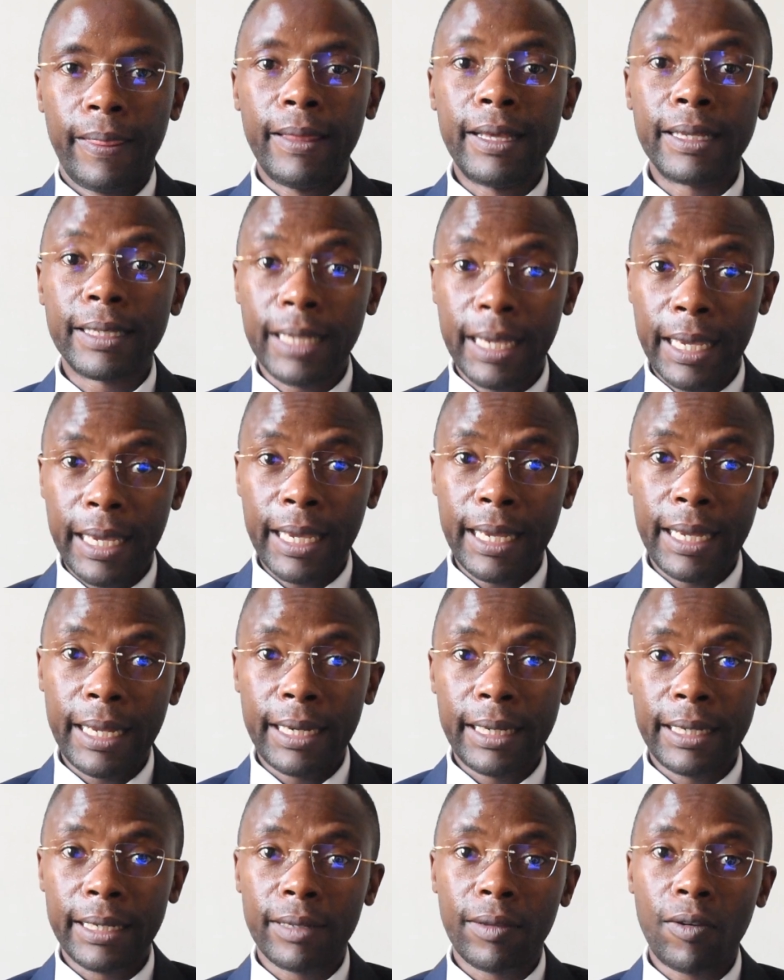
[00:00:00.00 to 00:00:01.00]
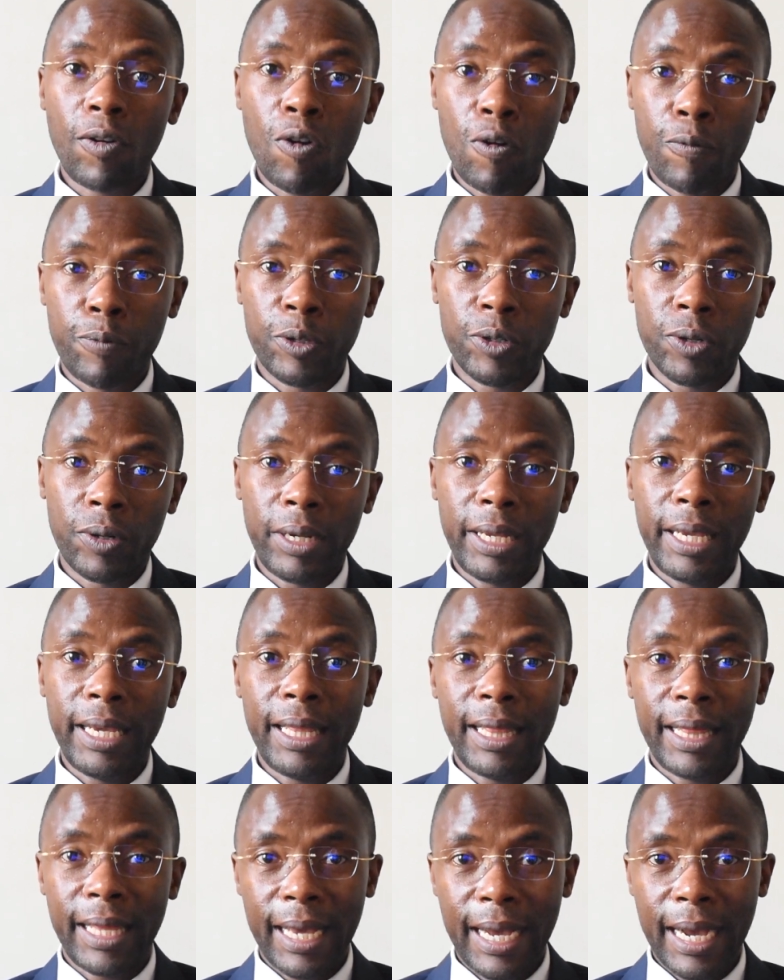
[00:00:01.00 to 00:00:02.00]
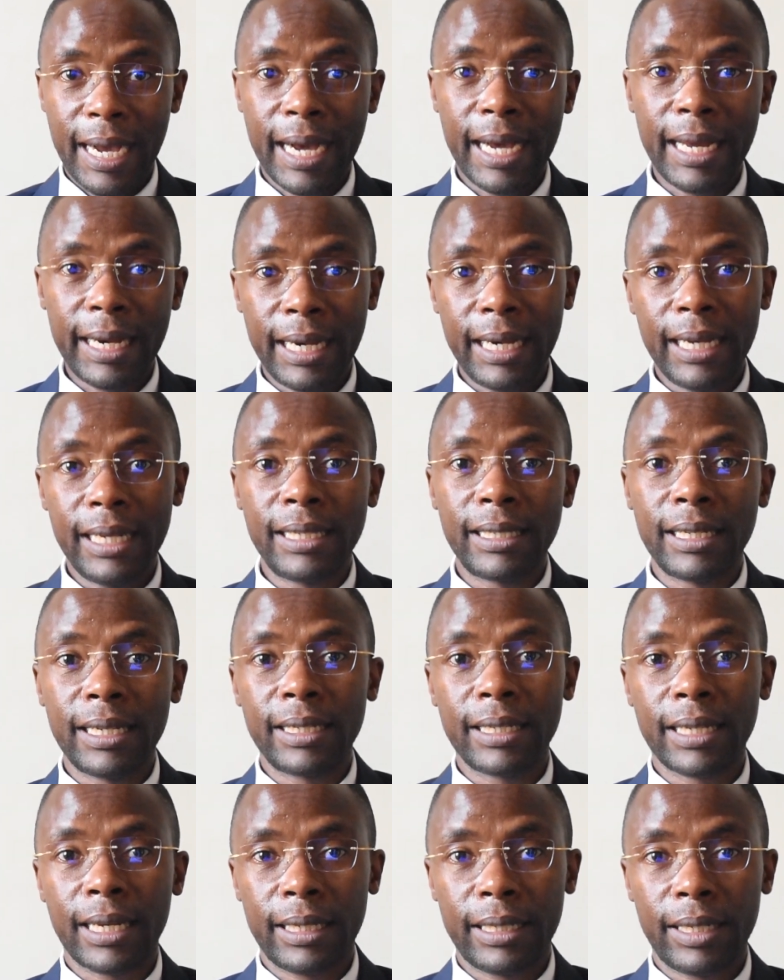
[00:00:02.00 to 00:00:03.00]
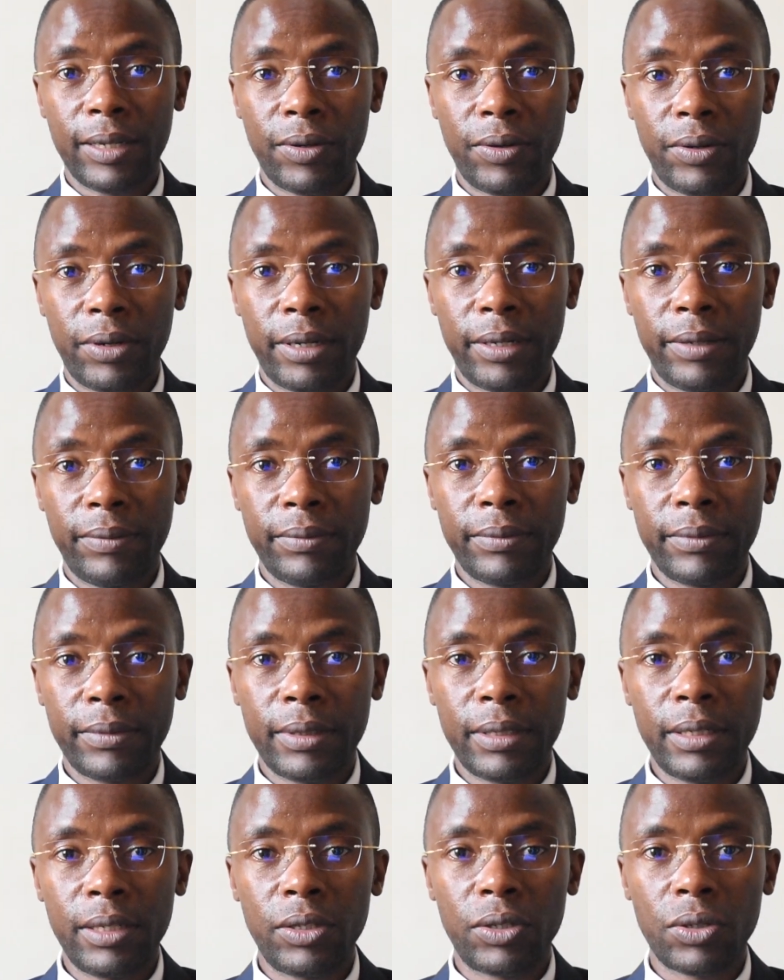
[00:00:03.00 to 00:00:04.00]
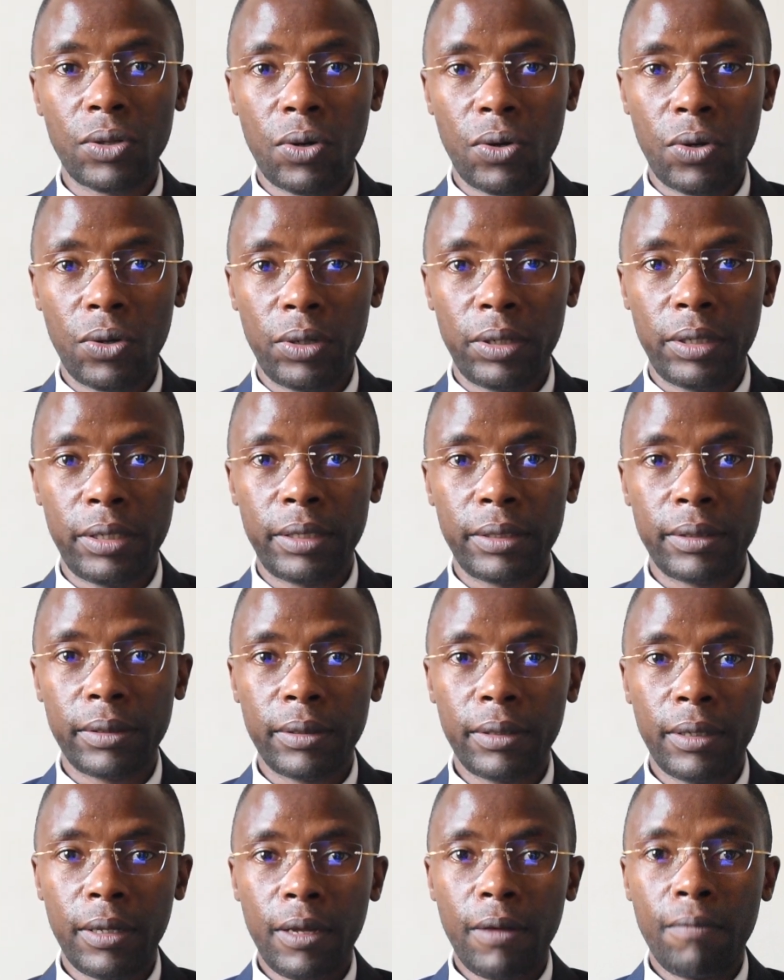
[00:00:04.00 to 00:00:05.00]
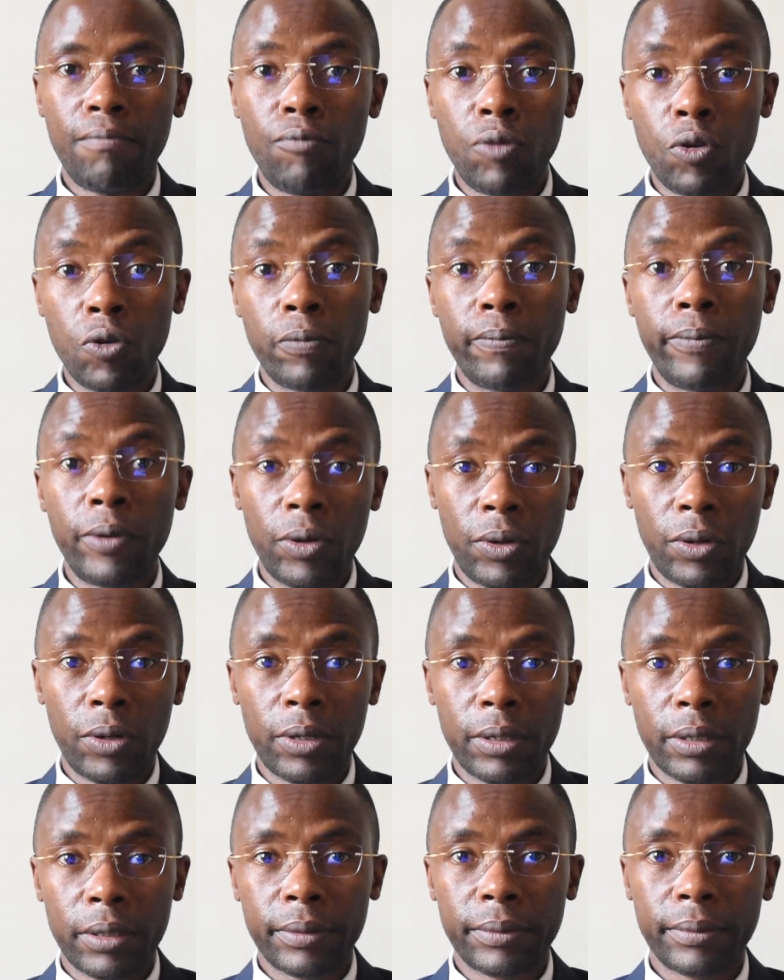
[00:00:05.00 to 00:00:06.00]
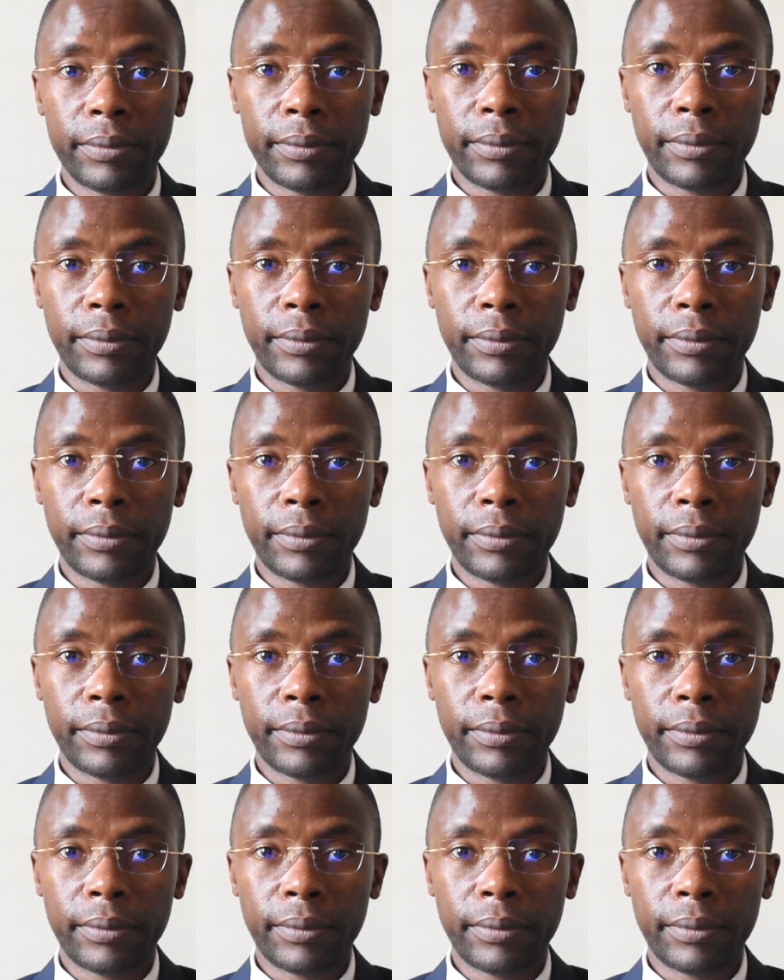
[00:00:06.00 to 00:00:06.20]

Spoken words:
The second option in the hard lenses category is called blue block.